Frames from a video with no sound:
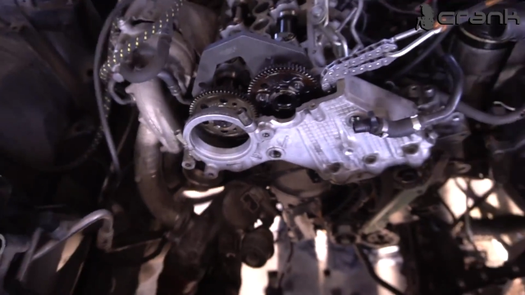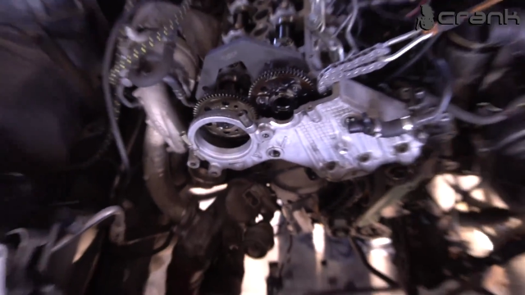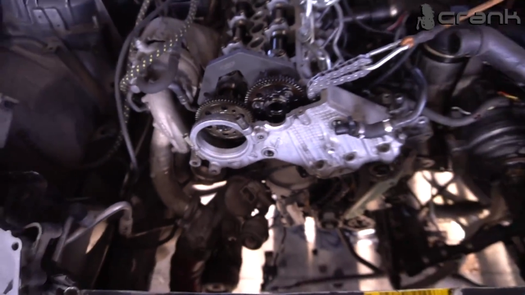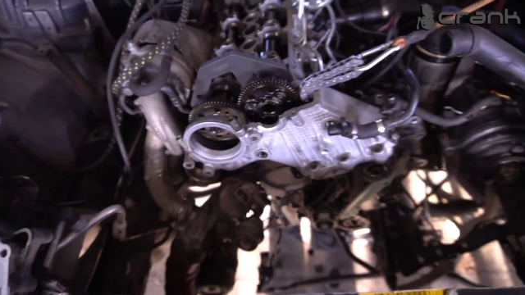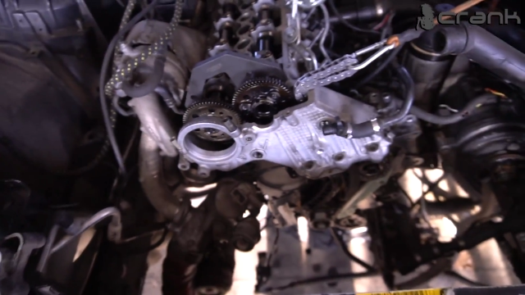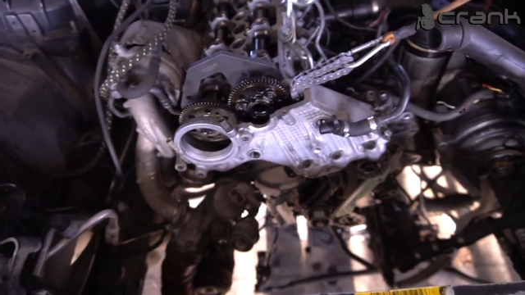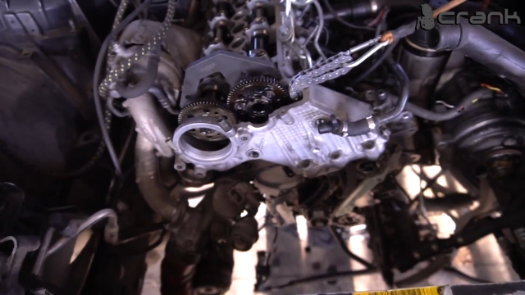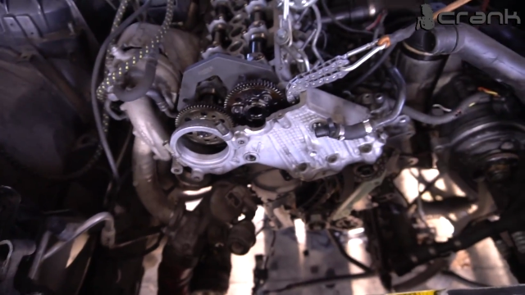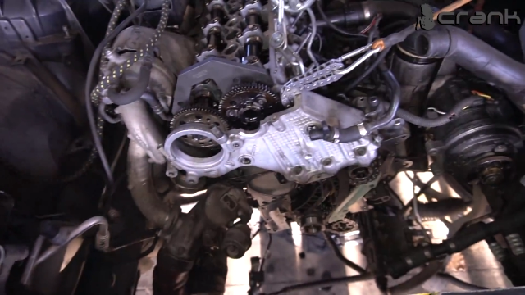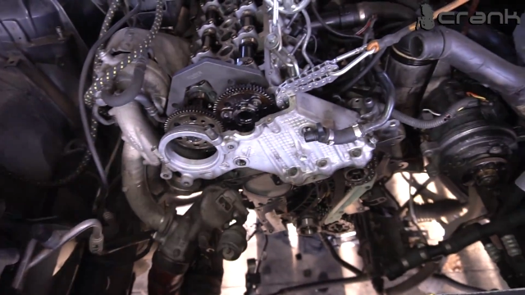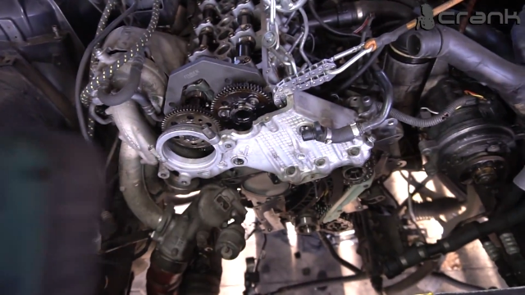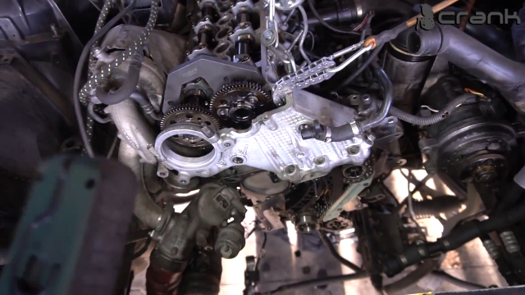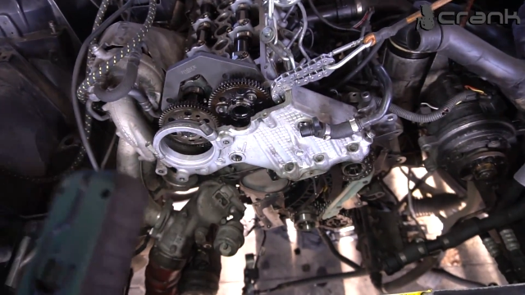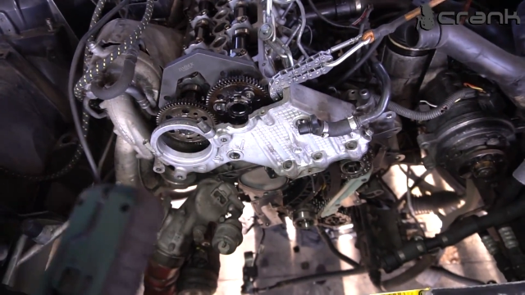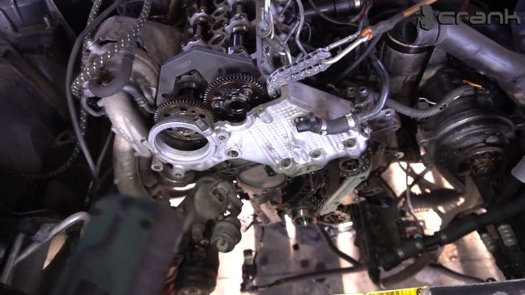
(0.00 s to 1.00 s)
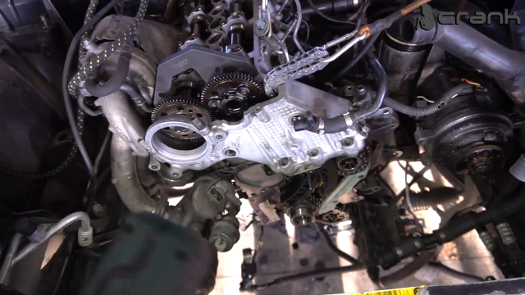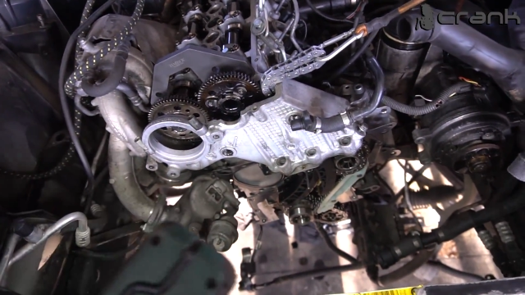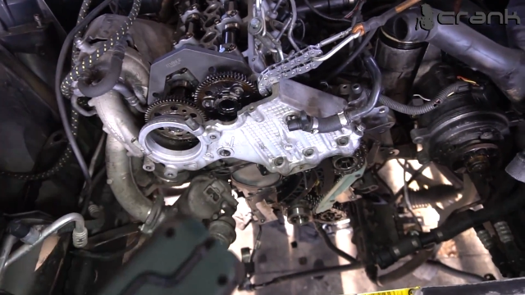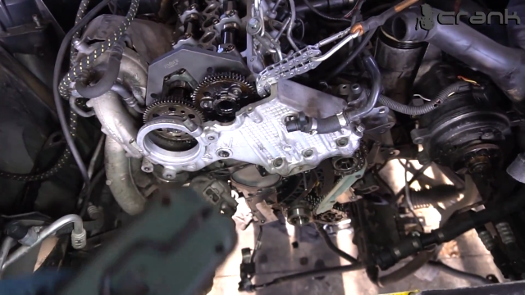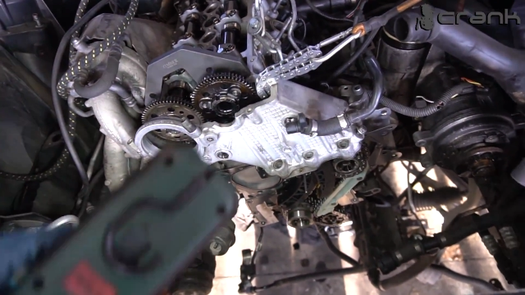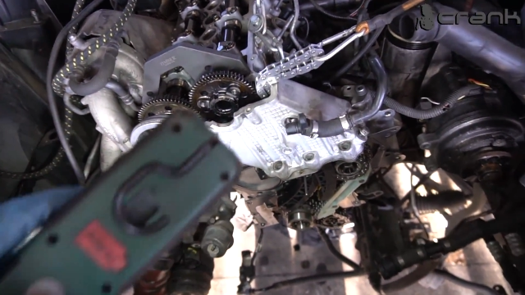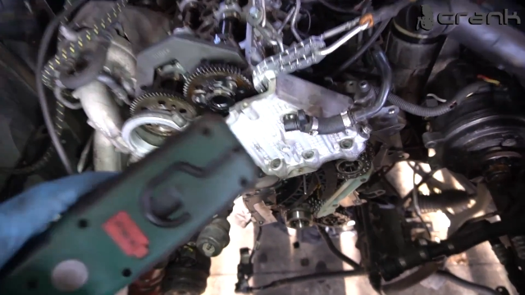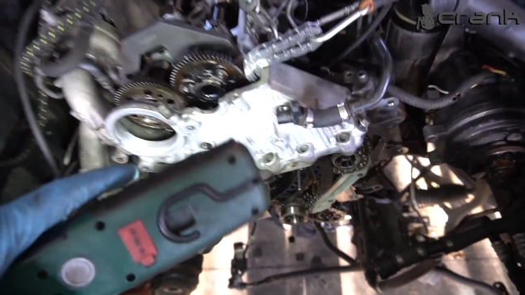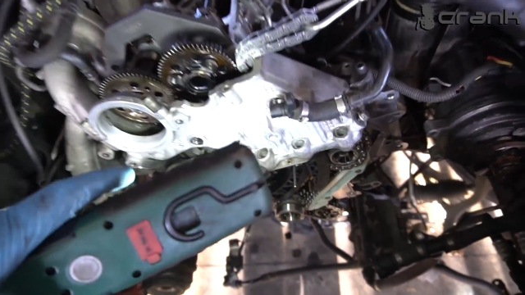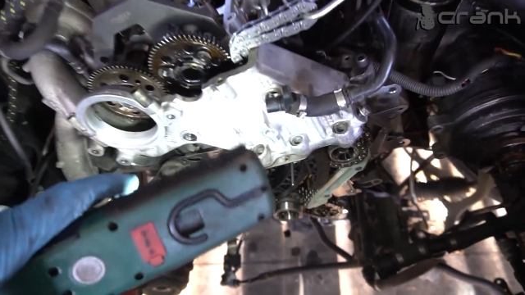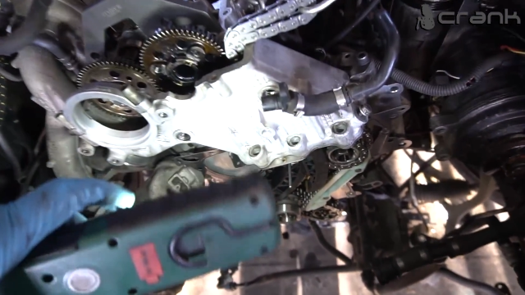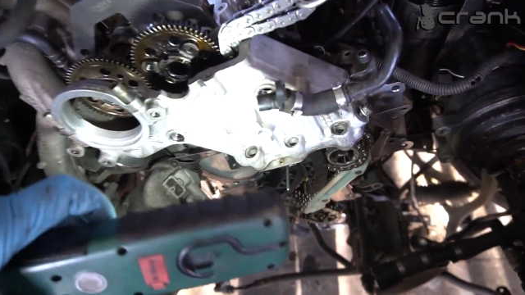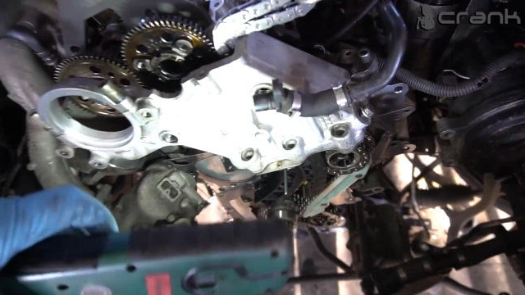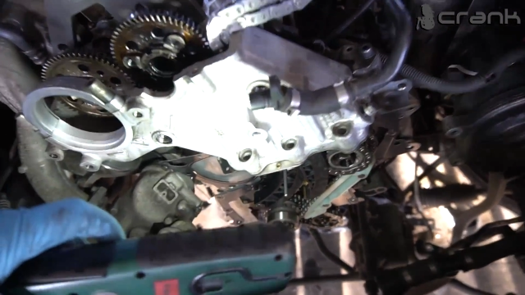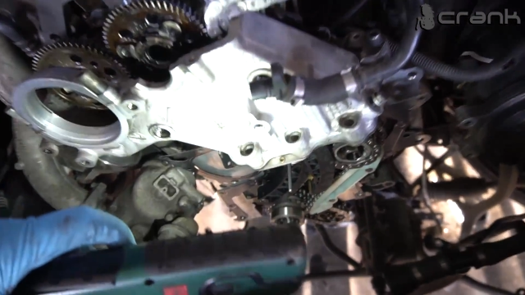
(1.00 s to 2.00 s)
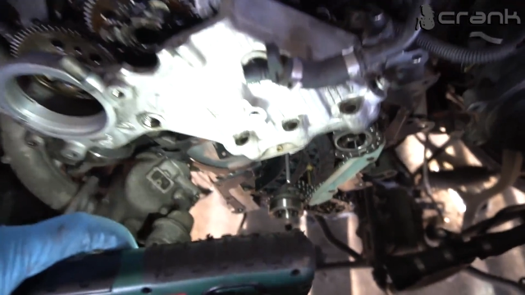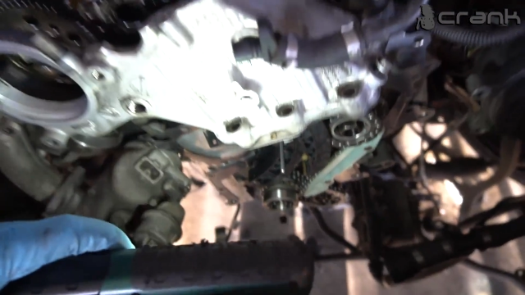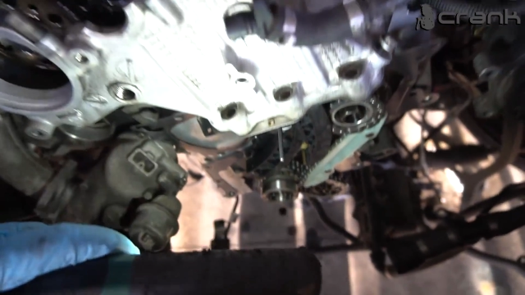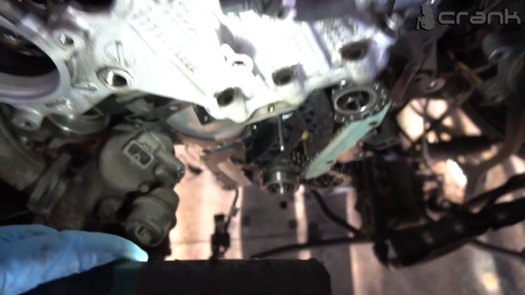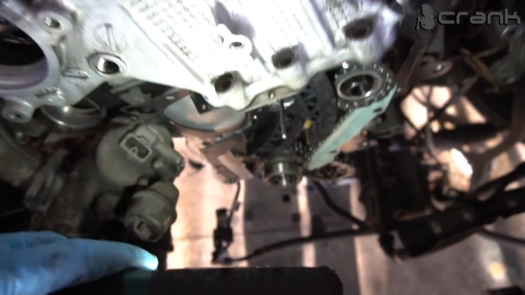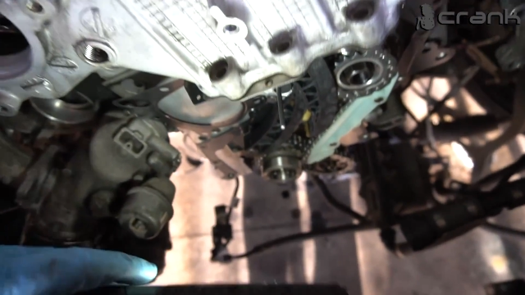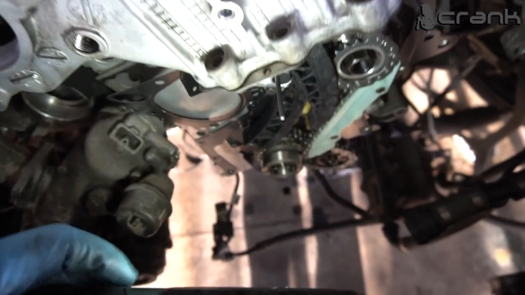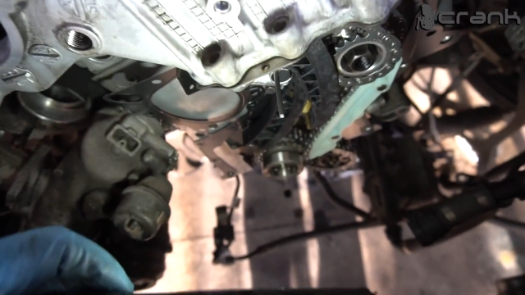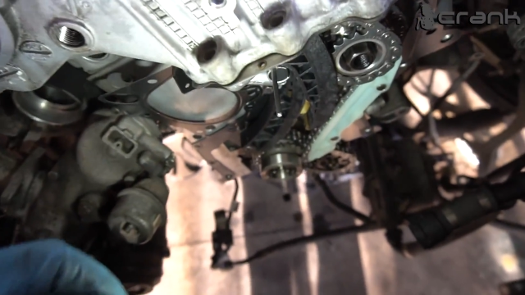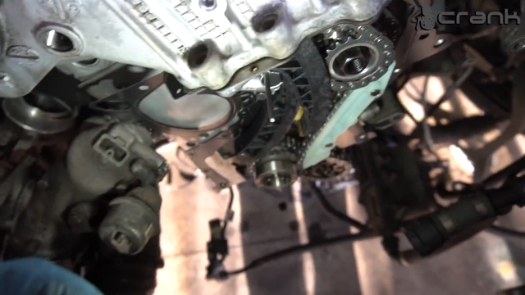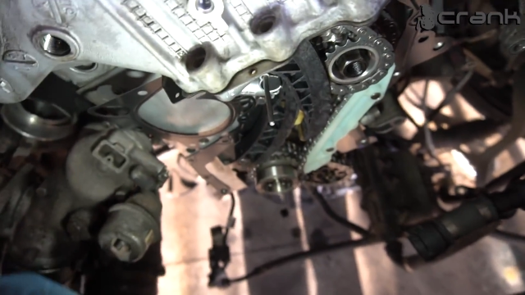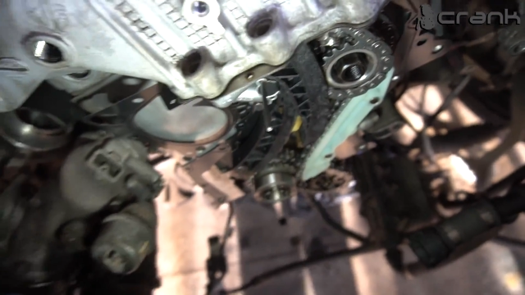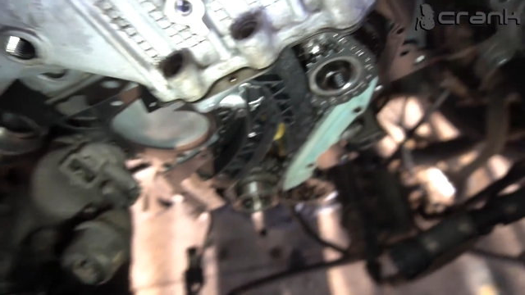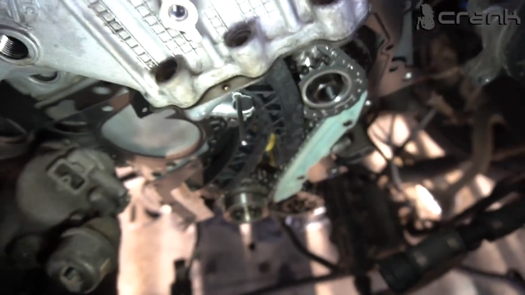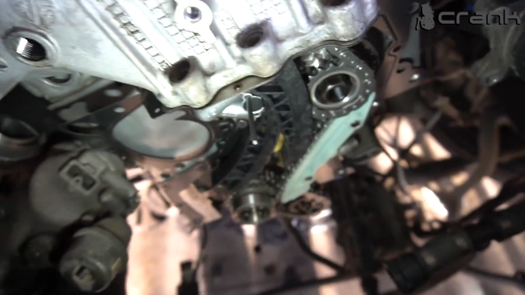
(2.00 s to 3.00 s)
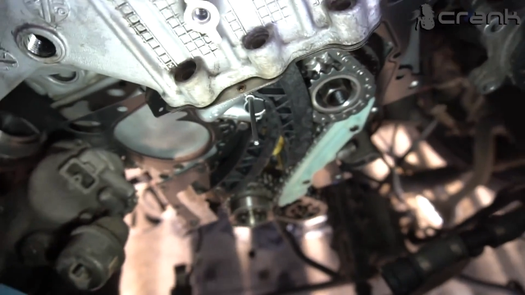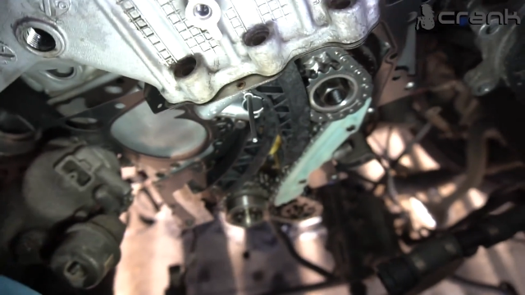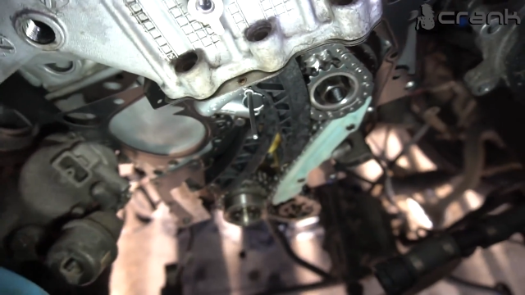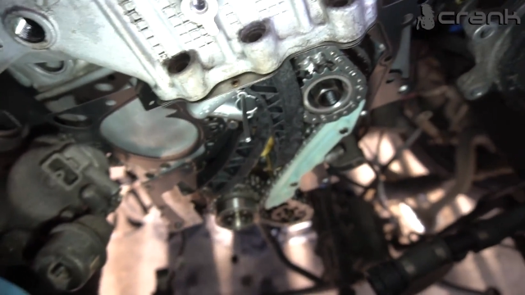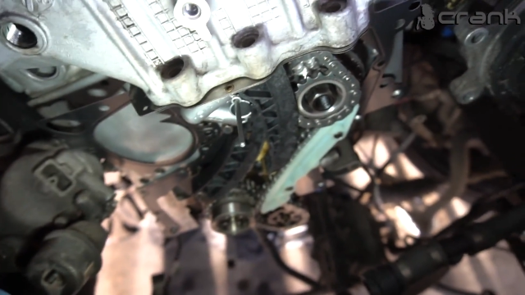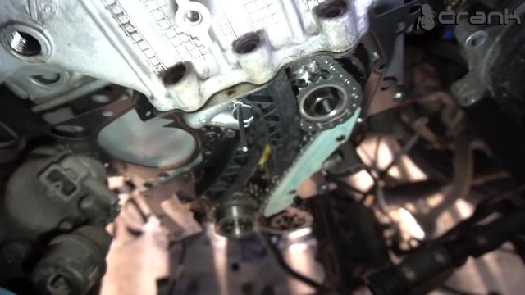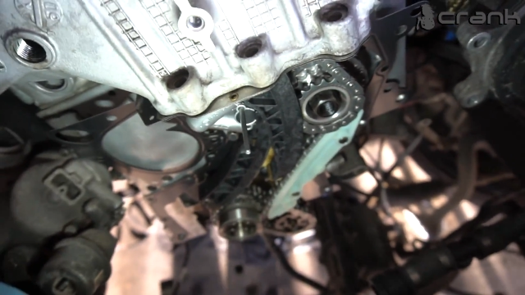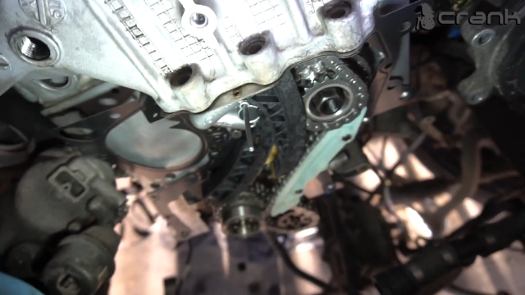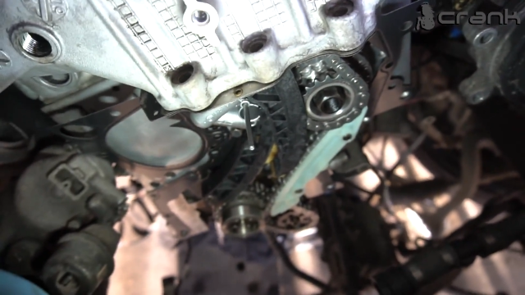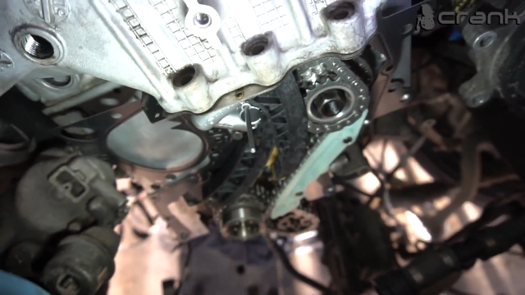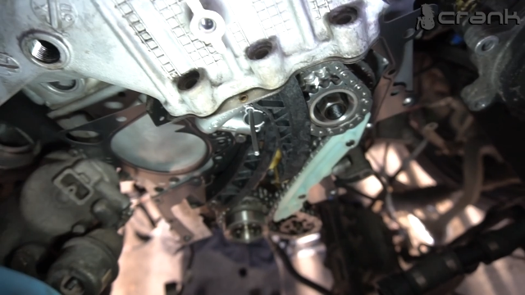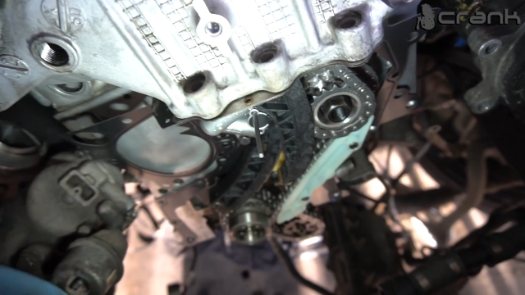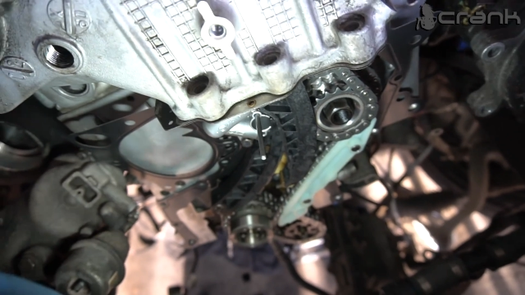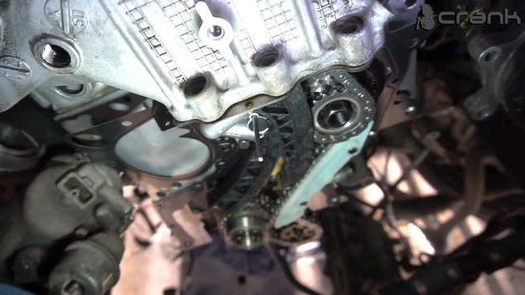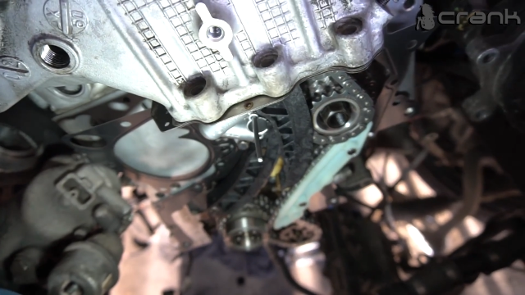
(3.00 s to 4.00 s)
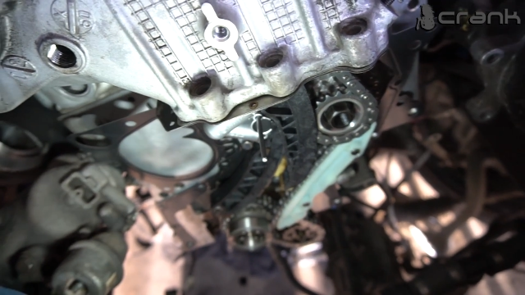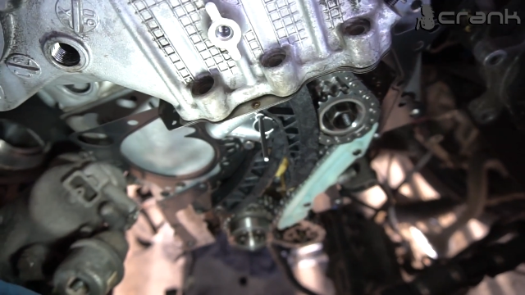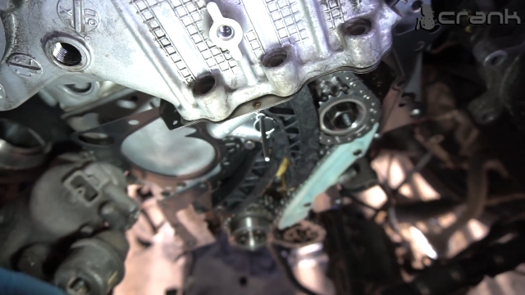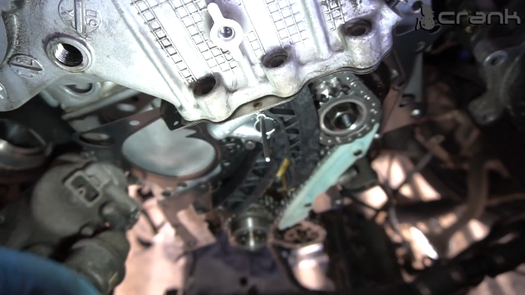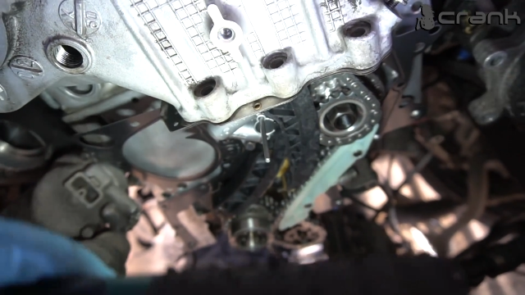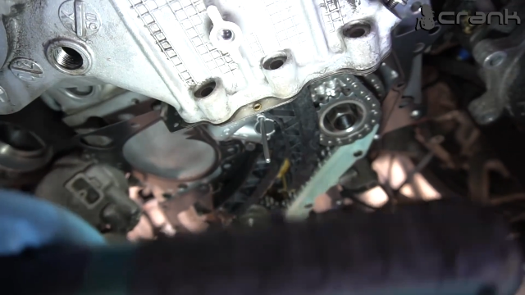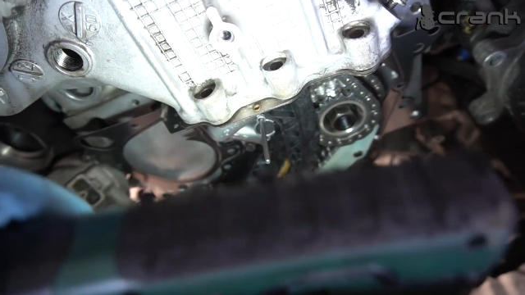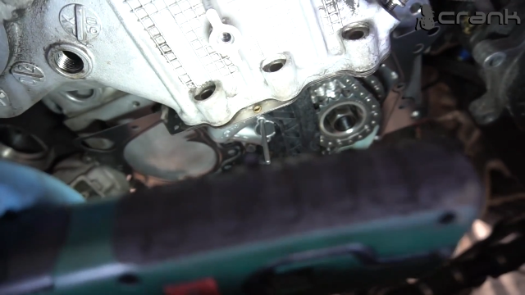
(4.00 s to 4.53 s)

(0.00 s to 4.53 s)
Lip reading: Nobody's mouth can be seen.